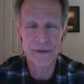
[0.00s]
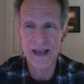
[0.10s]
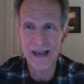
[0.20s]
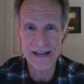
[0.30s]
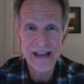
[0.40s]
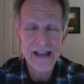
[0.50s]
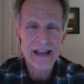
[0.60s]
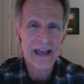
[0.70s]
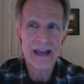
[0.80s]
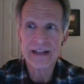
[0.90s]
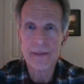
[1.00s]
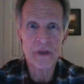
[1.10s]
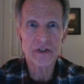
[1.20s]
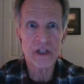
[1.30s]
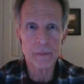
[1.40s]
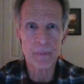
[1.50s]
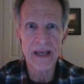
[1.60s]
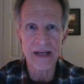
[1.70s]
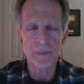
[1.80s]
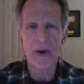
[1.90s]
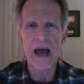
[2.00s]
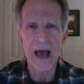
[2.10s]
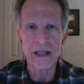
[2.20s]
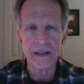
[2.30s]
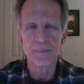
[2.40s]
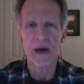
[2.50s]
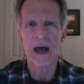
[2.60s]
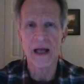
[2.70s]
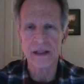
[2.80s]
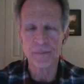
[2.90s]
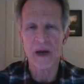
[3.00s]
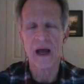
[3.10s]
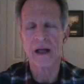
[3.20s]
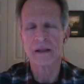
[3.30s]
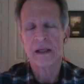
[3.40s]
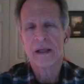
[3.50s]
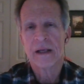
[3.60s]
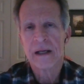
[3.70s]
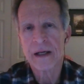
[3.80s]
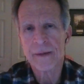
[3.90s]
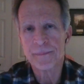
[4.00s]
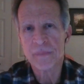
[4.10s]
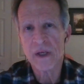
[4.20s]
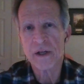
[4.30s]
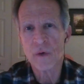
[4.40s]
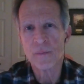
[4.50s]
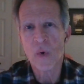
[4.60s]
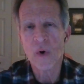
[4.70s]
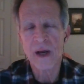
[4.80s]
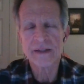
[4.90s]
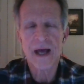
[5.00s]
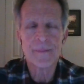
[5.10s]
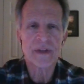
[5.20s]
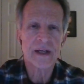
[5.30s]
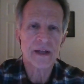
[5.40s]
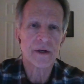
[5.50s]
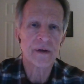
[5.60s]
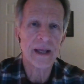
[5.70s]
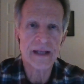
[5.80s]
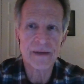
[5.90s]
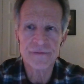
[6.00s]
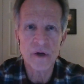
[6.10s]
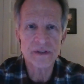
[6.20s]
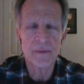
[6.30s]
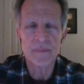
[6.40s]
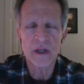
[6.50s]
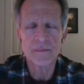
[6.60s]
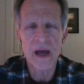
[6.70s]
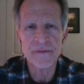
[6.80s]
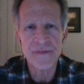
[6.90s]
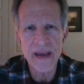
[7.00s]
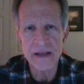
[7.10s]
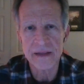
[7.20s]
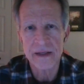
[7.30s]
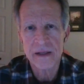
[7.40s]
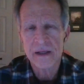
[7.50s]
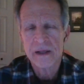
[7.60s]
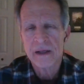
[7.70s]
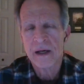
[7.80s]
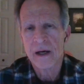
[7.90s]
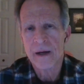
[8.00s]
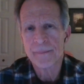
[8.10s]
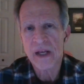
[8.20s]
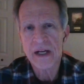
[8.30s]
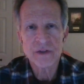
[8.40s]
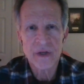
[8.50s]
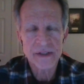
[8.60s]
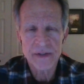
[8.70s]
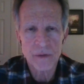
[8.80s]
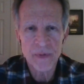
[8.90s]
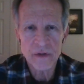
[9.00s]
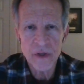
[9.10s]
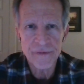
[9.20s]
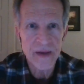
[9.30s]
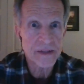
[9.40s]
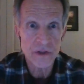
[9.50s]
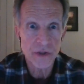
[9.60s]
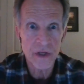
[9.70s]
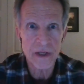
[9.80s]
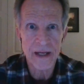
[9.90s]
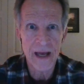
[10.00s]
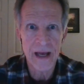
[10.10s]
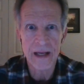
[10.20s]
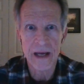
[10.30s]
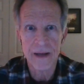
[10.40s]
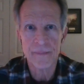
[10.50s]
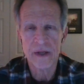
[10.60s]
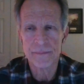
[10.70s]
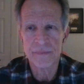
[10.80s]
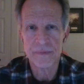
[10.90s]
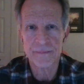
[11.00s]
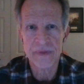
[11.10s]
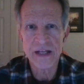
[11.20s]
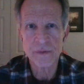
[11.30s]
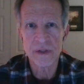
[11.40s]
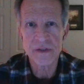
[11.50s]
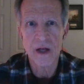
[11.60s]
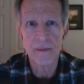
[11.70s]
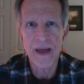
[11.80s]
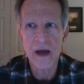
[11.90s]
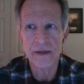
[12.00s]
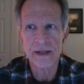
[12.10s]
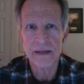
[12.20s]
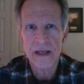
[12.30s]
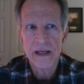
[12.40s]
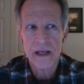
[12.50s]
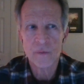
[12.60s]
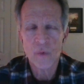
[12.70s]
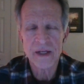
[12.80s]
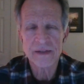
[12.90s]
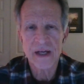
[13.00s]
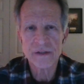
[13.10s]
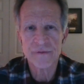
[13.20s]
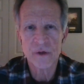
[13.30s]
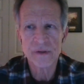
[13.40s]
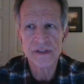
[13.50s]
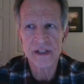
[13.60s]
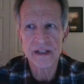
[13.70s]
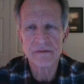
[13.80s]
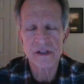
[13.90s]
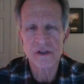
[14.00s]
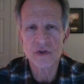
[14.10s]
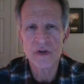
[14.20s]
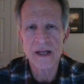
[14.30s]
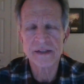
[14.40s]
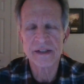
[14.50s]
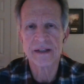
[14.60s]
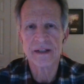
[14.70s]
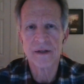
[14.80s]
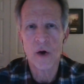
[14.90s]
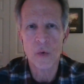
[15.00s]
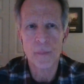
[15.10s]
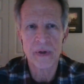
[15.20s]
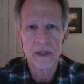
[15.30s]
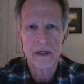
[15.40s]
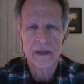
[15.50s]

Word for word: okay? And and this just began to pile and pile and pile, um, you know, more on top of the other. And and folks, it built my faith, um, and I trust it'll build your faith. It should. I, I, that's what it's all about. And and what it does, folks, is it gives us a transcendent hope,